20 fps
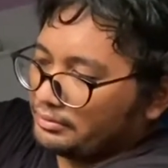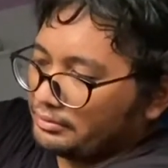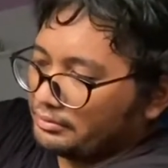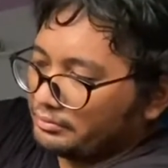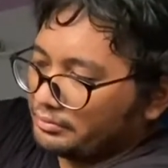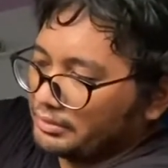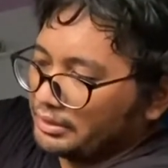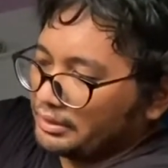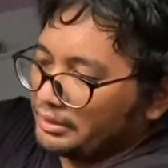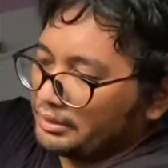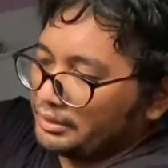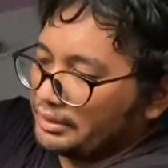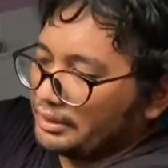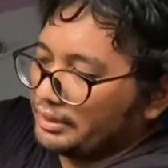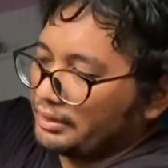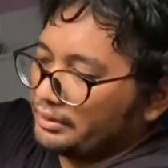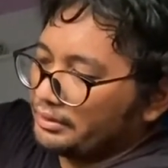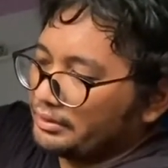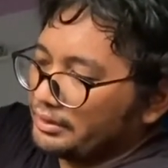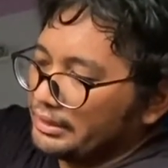but the
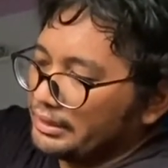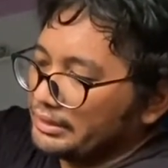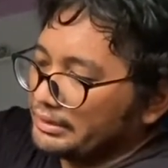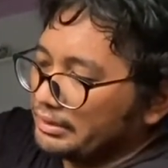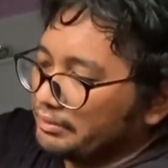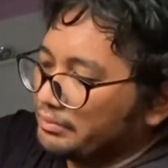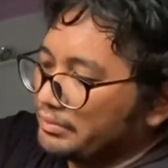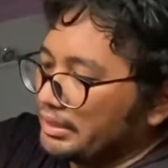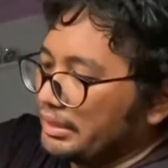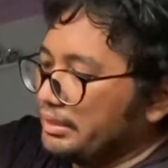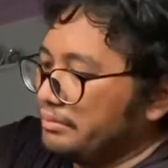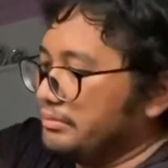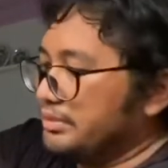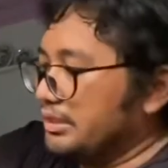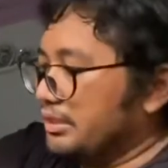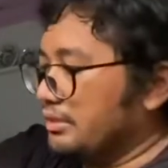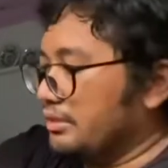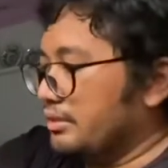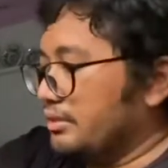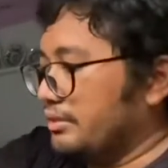Allen key sometimes
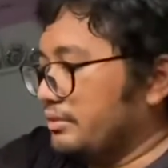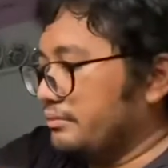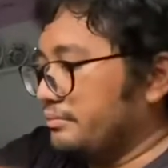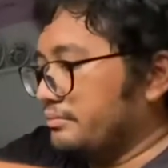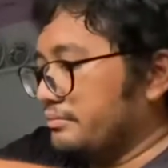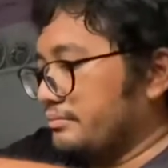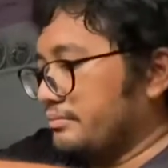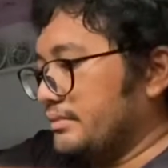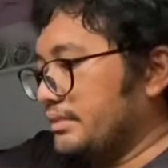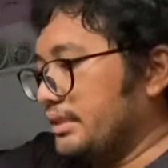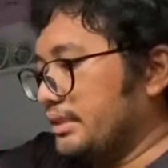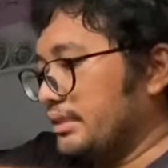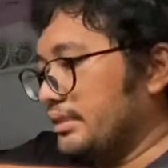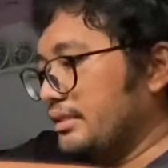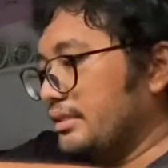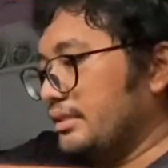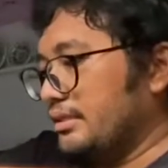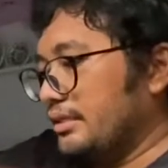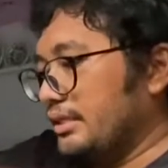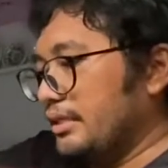a
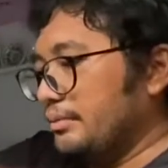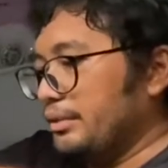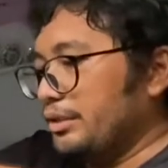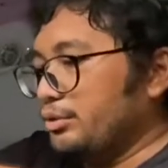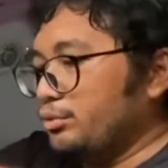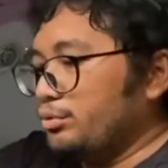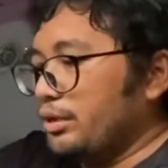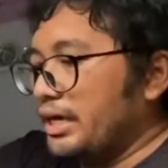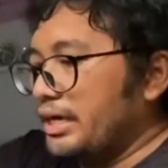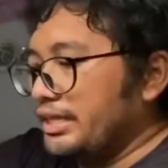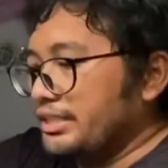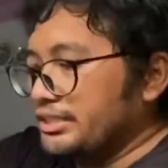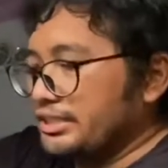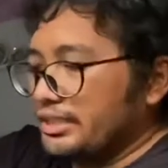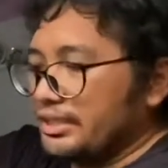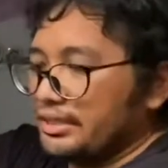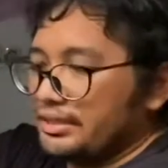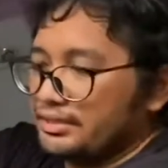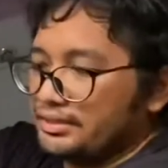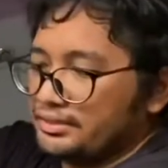bit too harsh
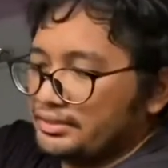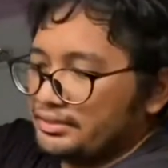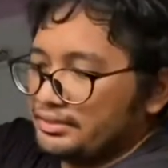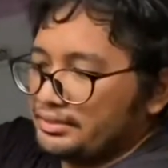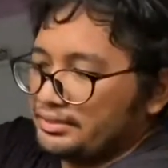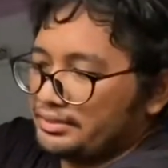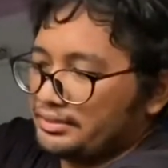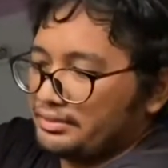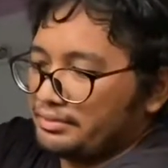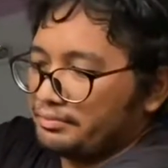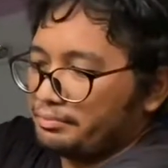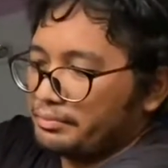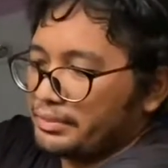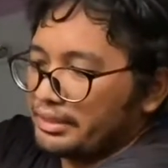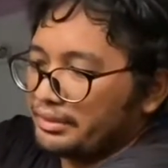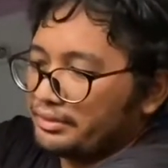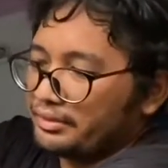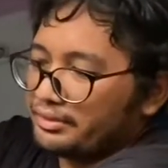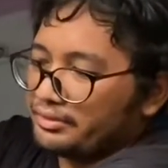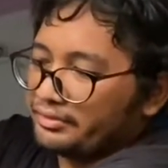lah.
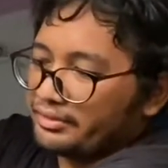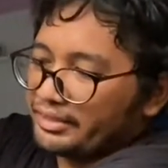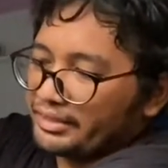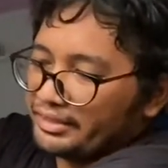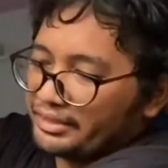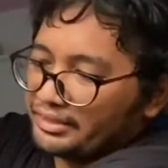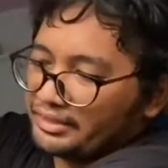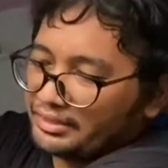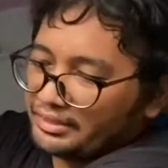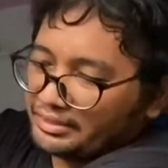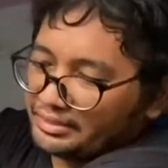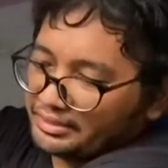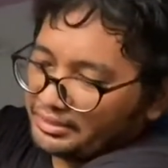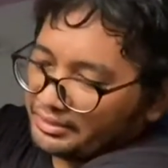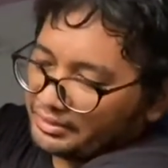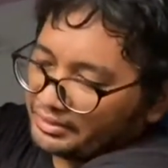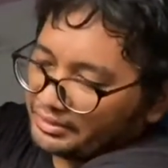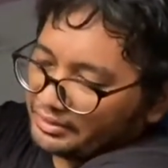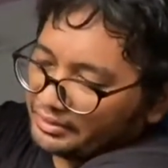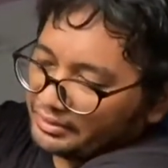Metal, right?
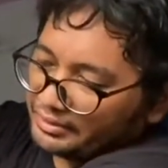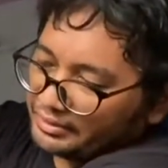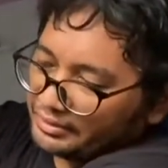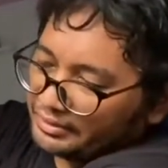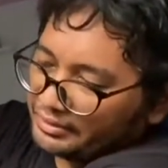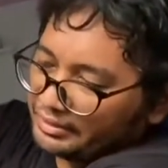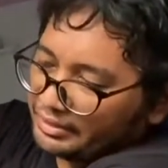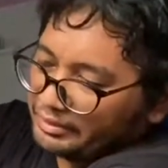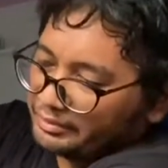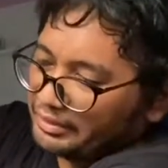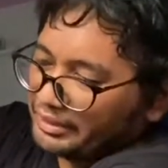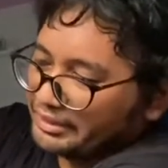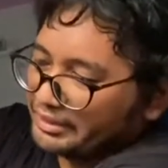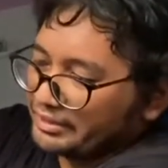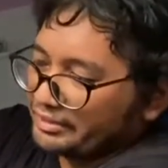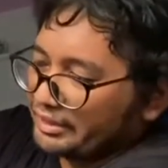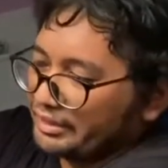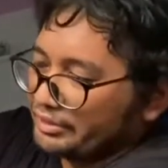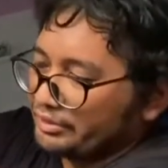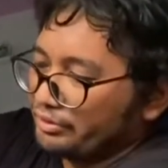So you might
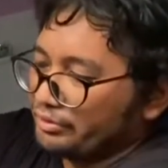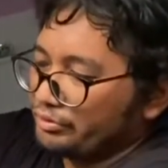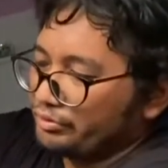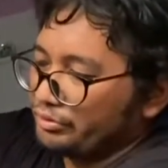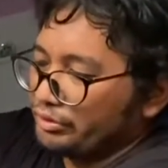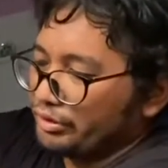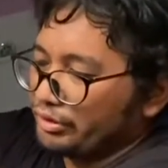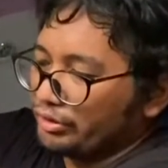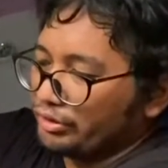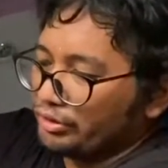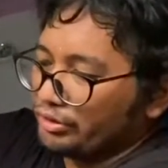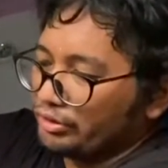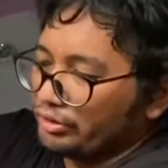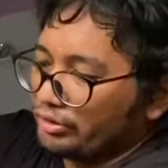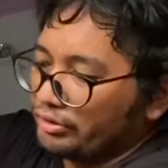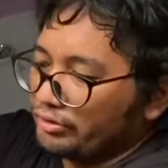scratch onto your,